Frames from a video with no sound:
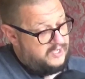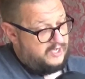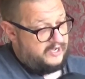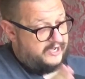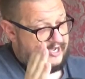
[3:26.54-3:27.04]

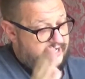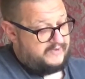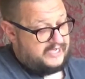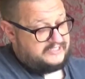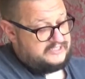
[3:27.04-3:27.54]

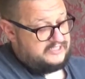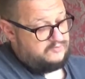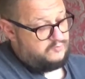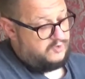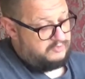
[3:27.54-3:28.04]
I
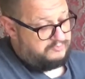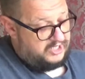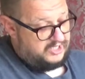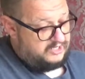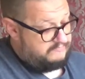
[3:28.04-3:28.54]
didn't want to
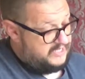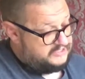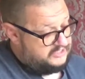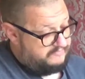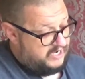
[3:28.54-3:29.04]
be
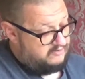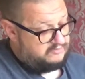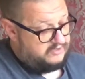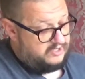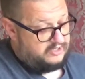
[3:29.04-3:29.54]
messing about